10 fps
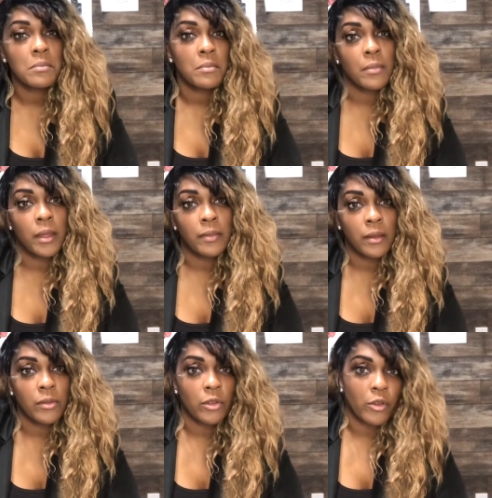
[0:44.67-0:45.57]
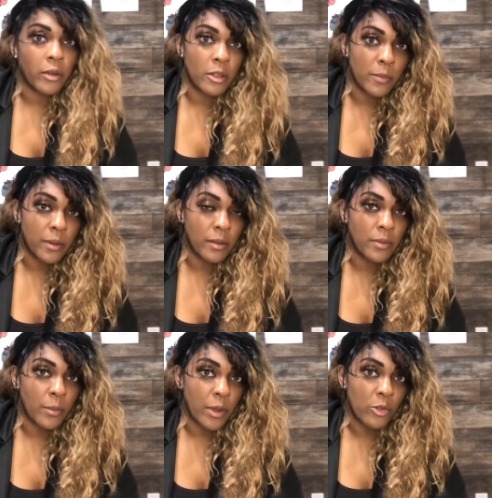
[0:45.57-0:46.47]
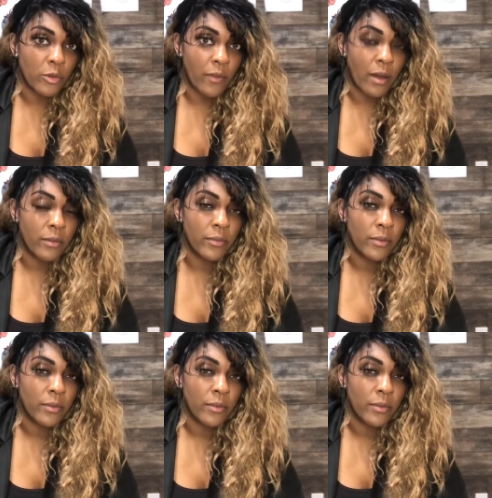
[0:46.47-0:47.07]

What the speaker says: mainly the tricuspid and the mitral valve.